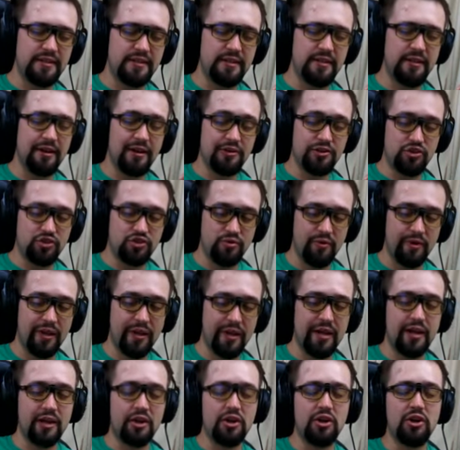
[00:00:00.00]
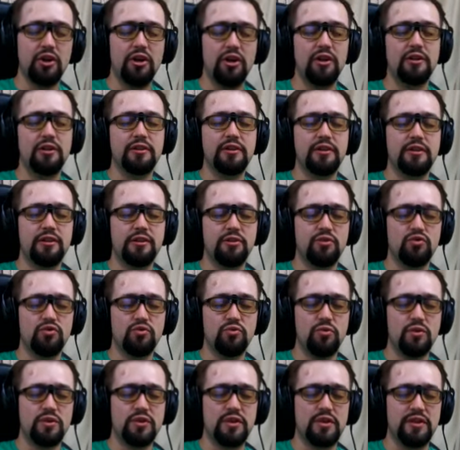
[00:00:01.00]
in Australia called the
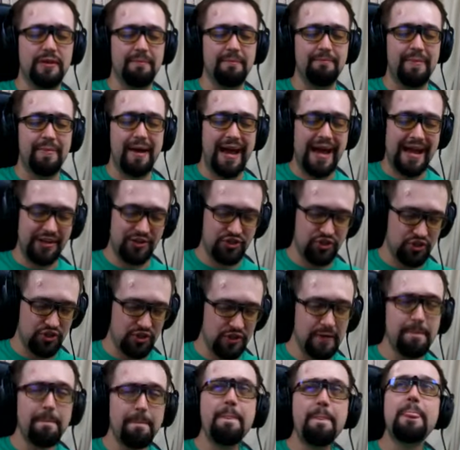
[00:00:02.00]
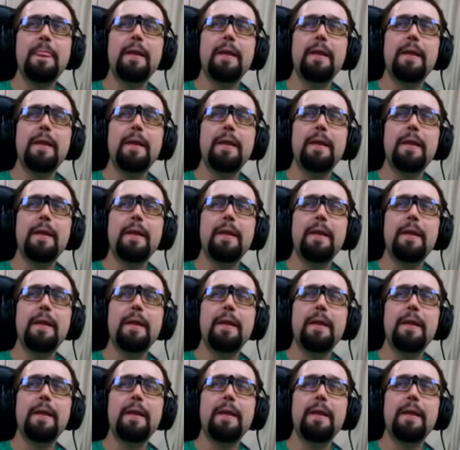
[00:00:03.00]
Jerusalem Passion.